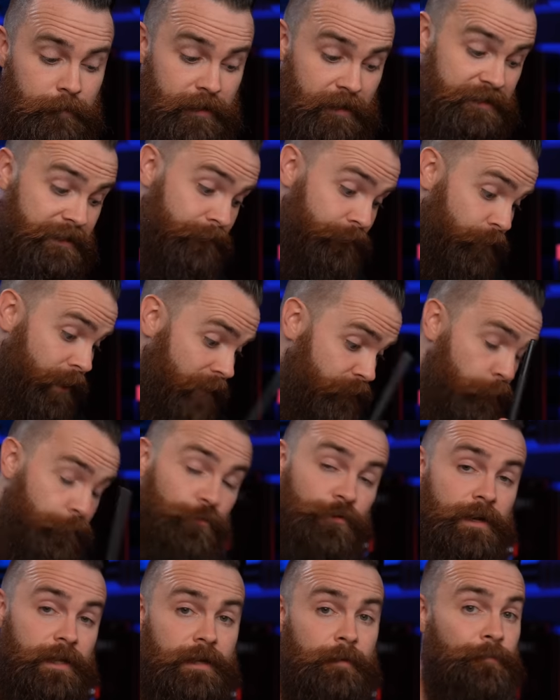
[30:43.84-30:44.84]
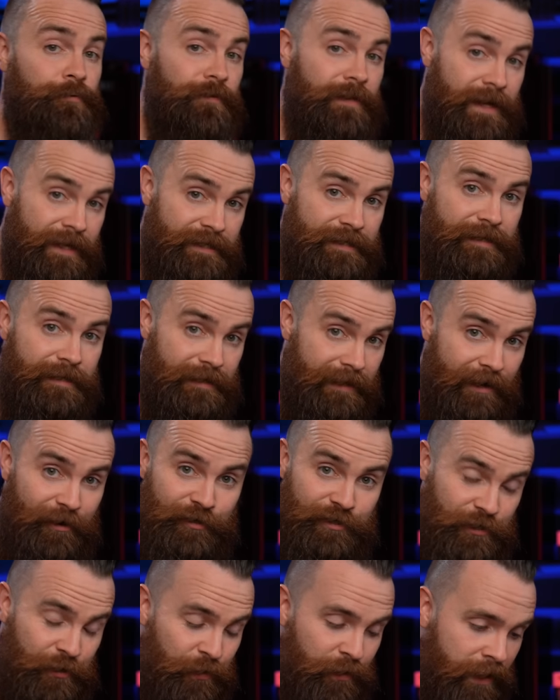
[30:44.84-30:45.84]
Because if you have a pretty complex
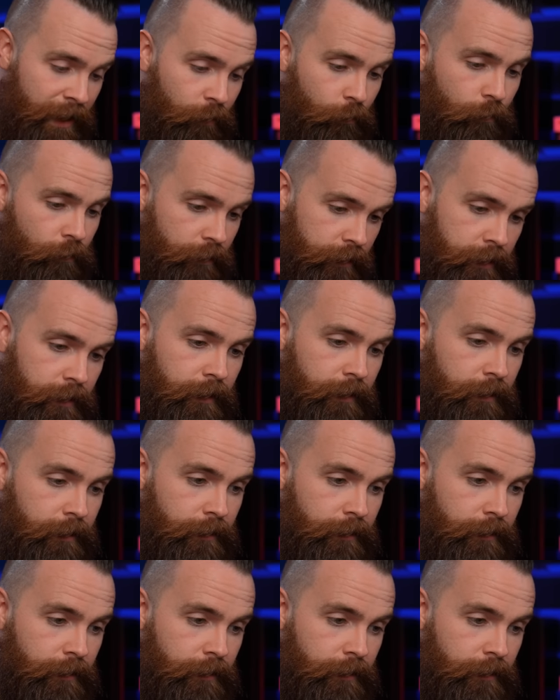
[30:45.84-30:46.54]
layer two network,